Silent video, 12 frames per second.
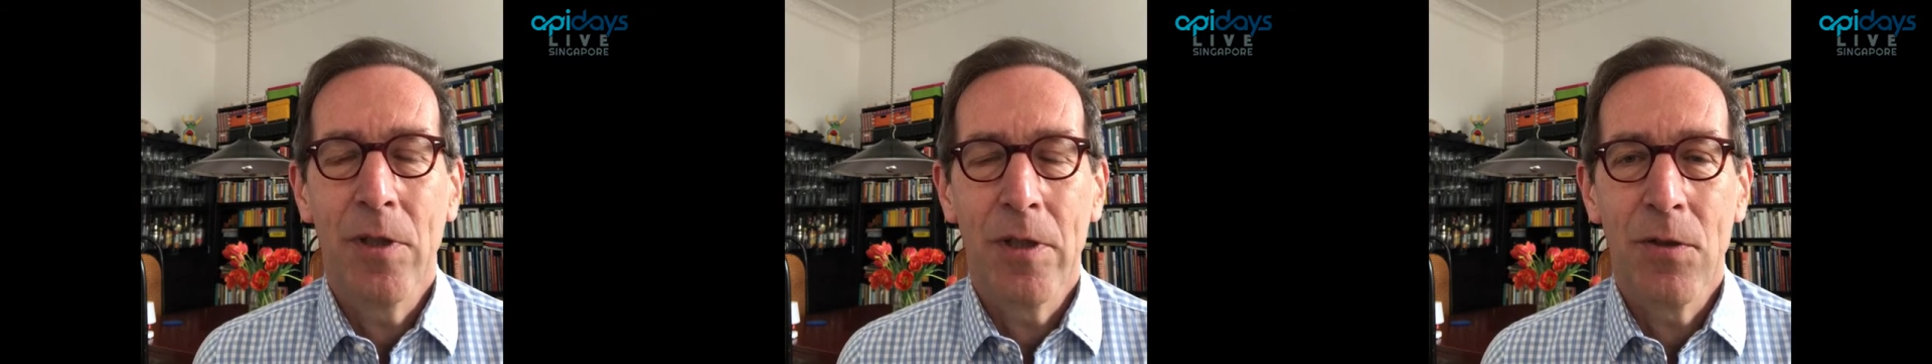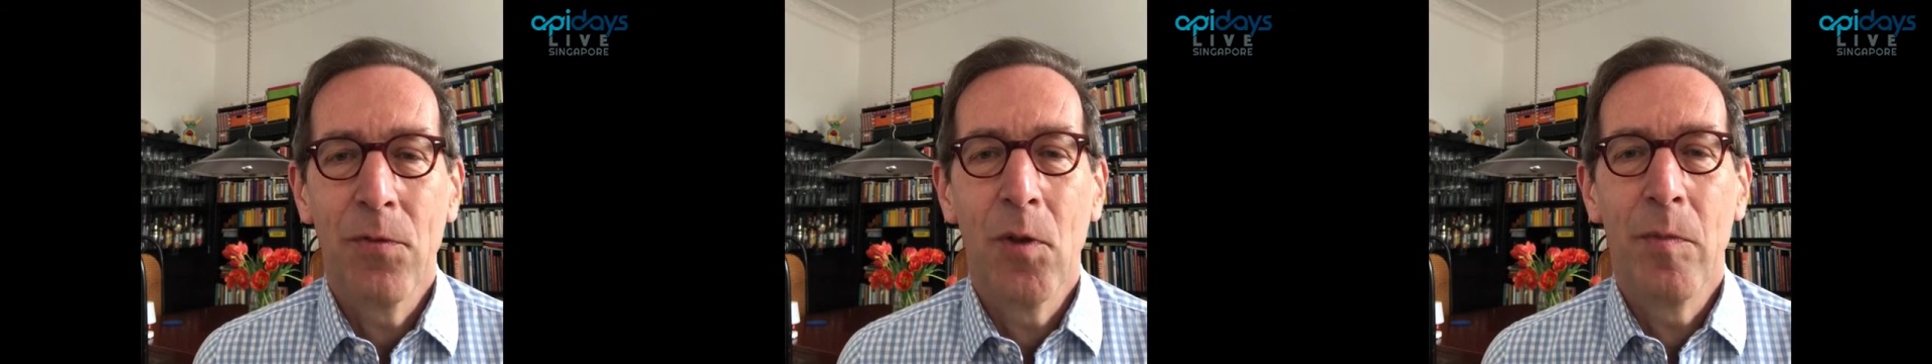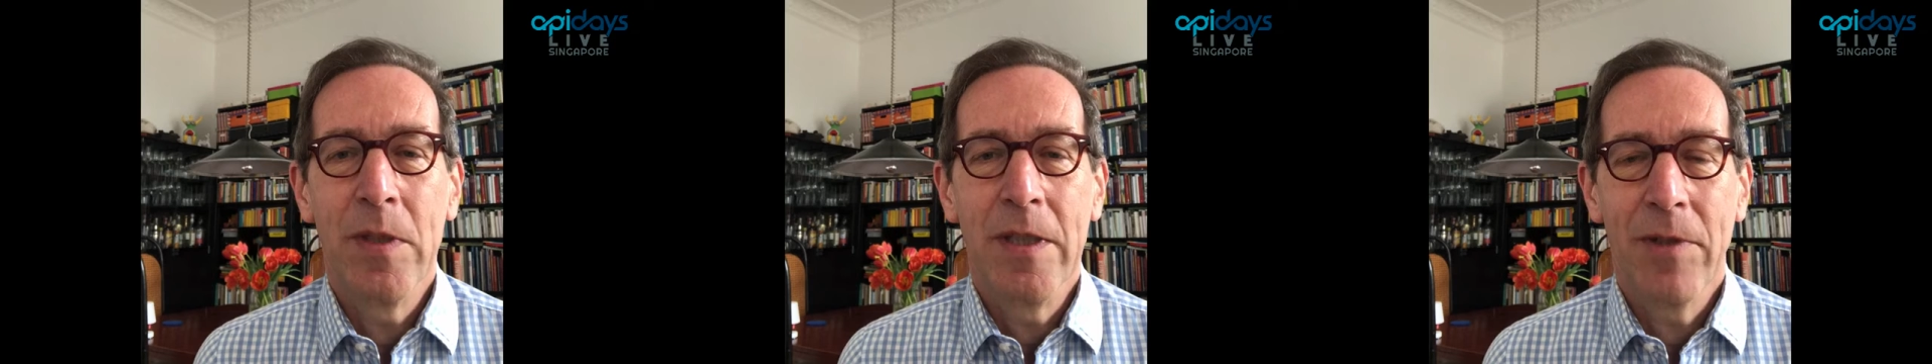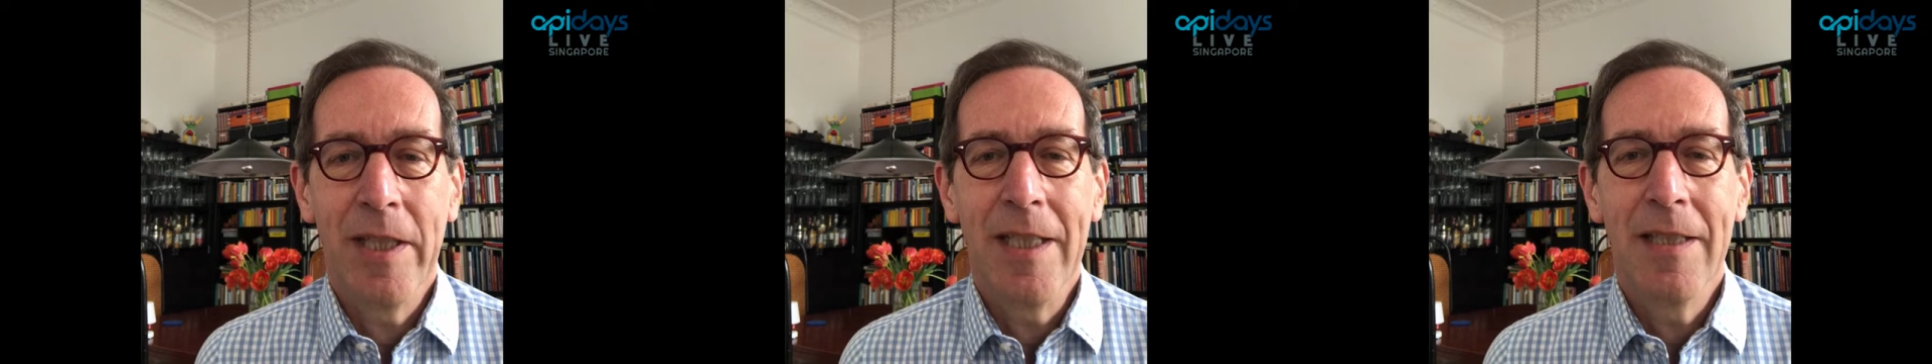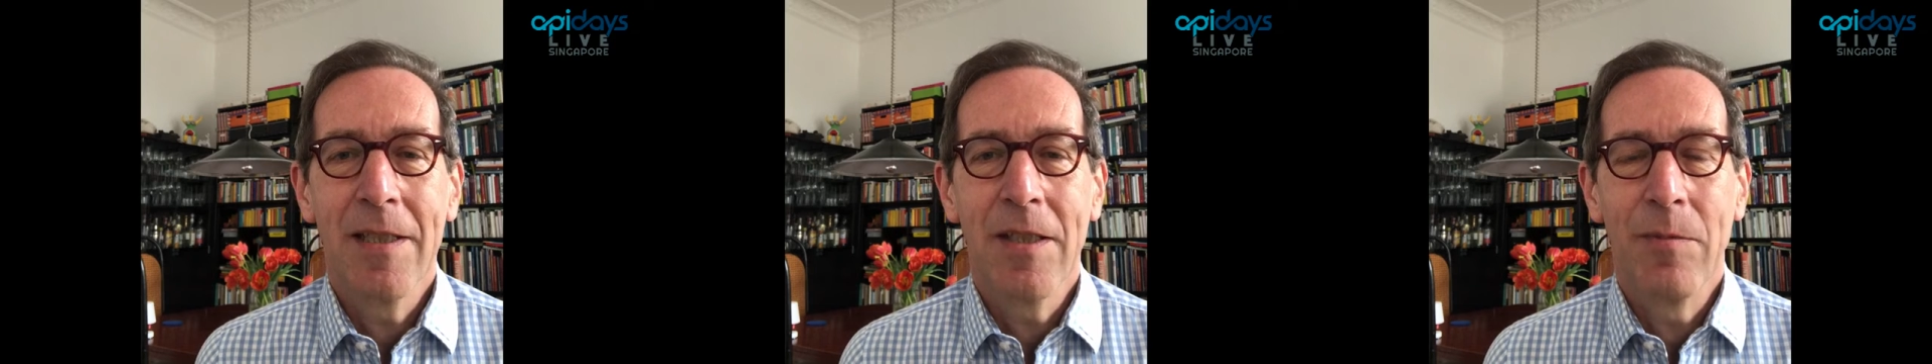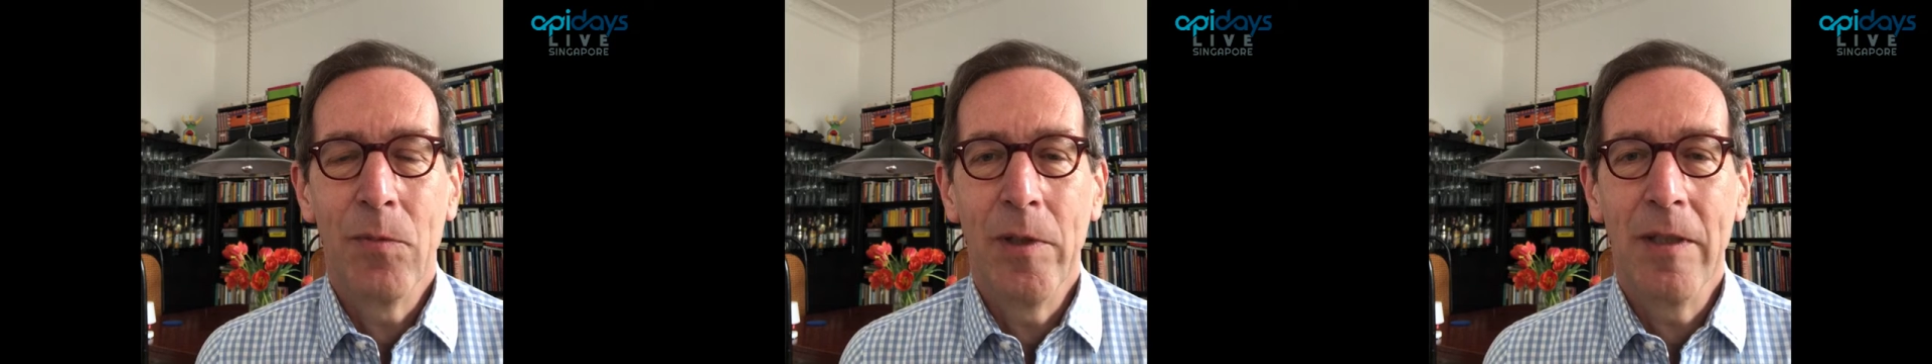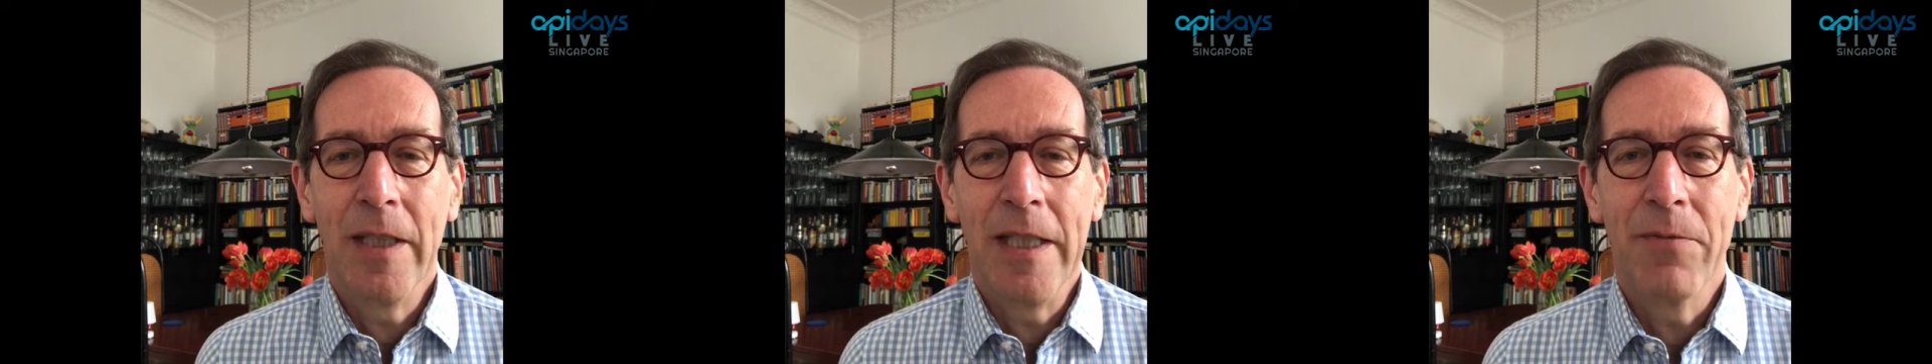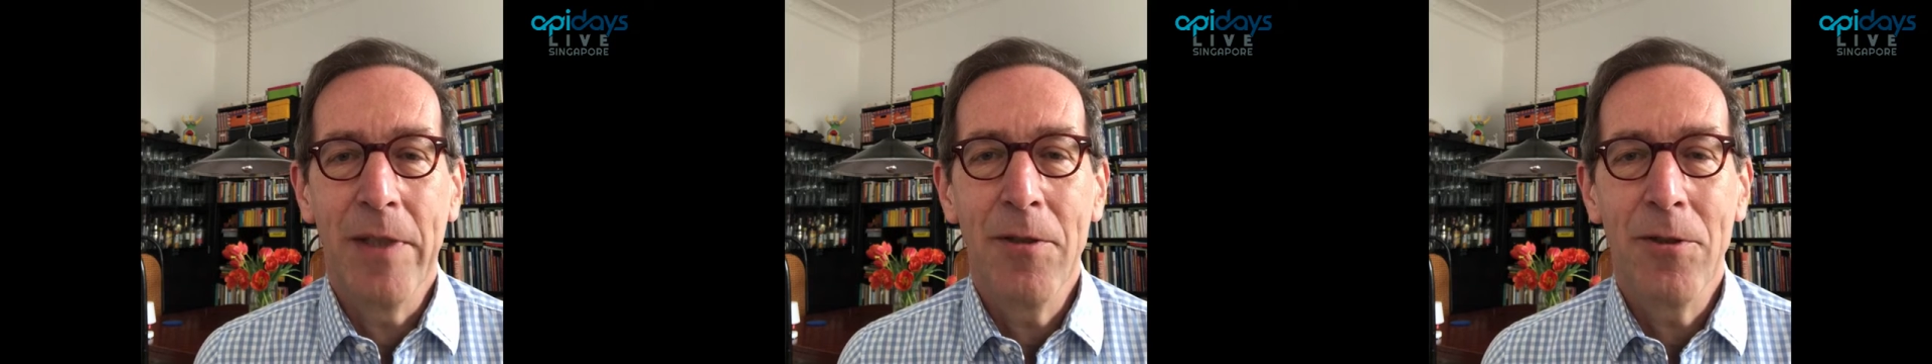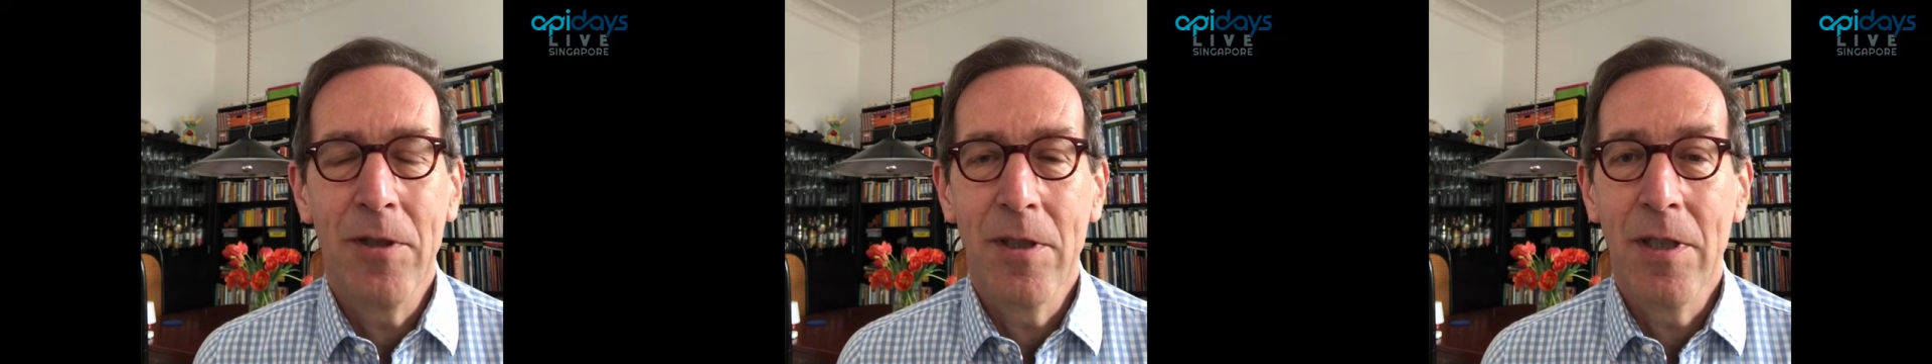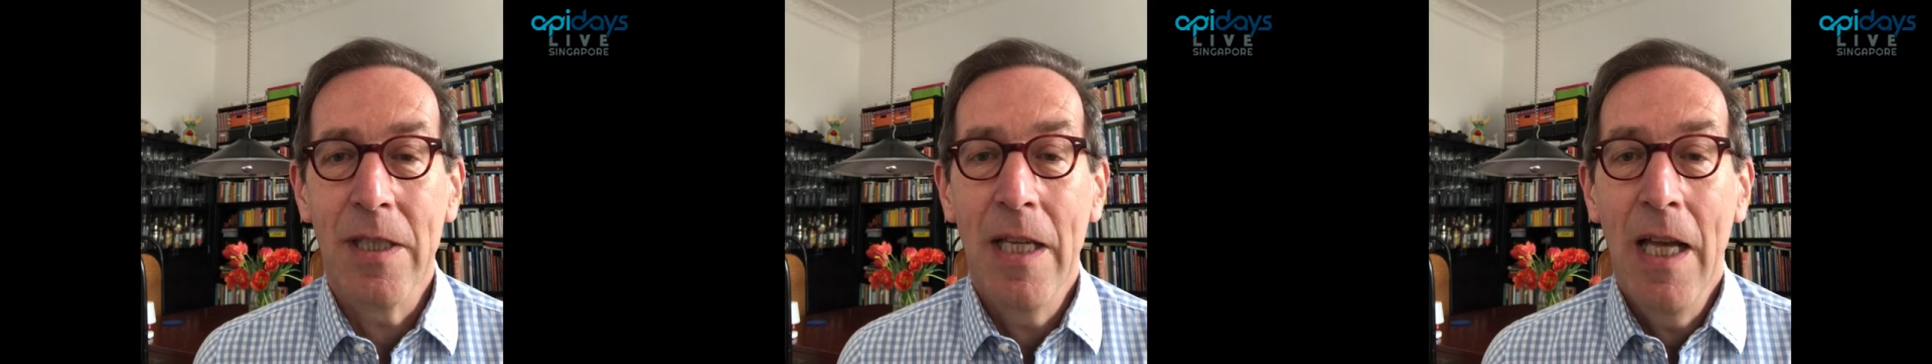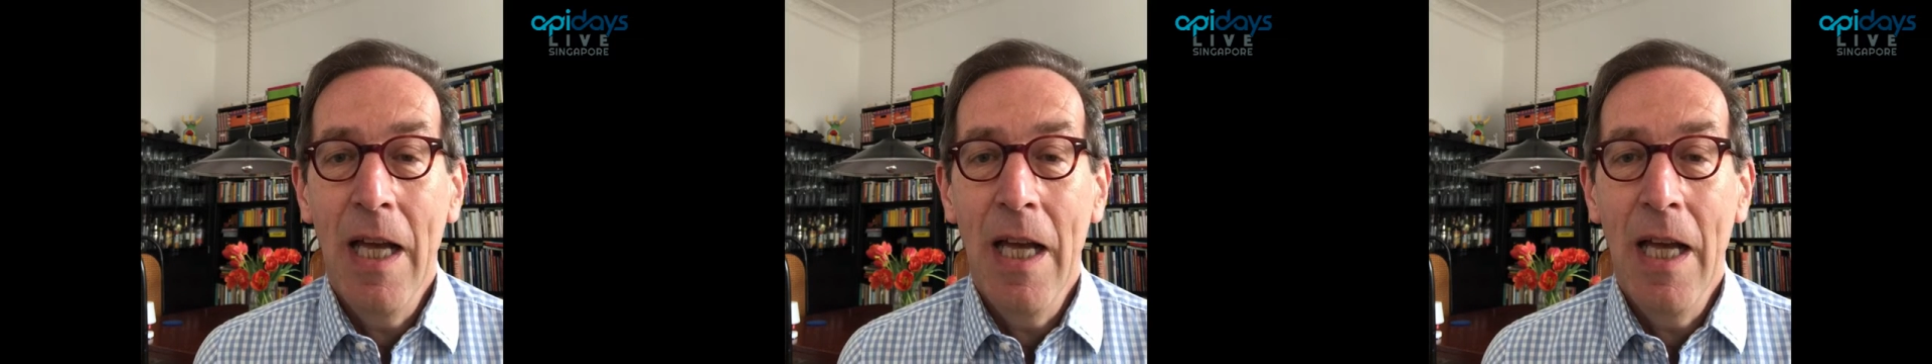transformative things, some real innovations,